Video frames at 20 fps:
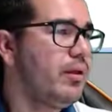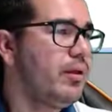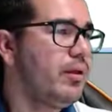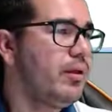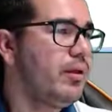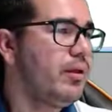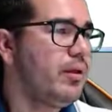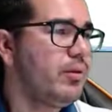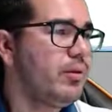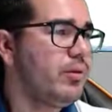
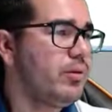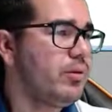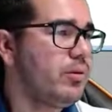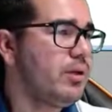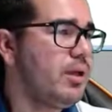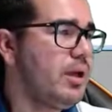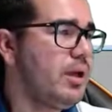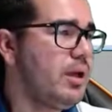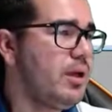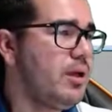
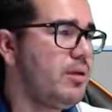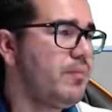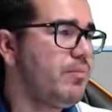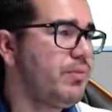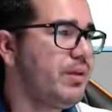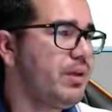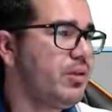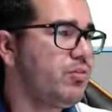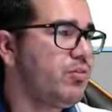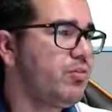Okay, that's
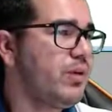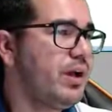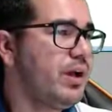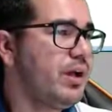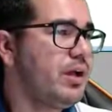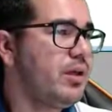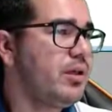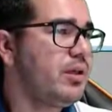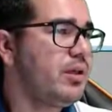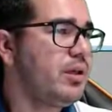fine.
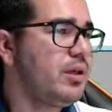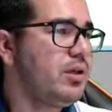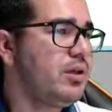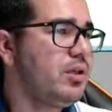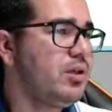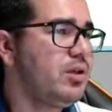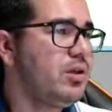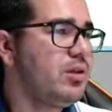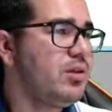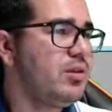And here
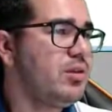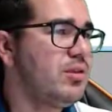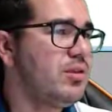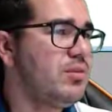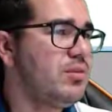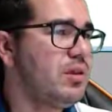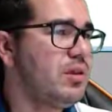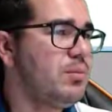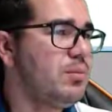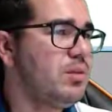the
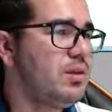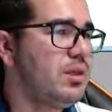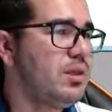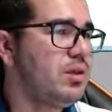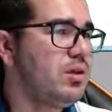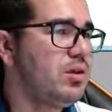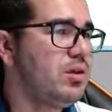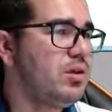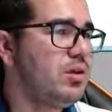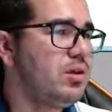same thing here
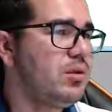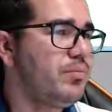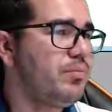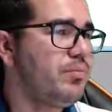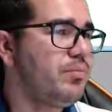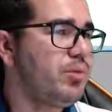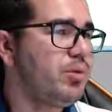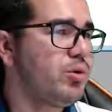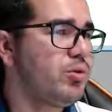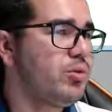in
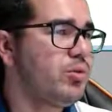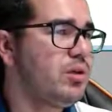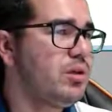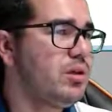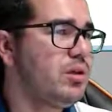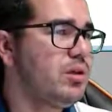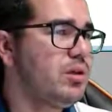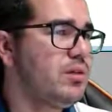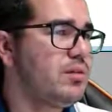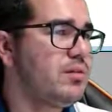
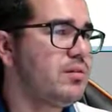Portuguese.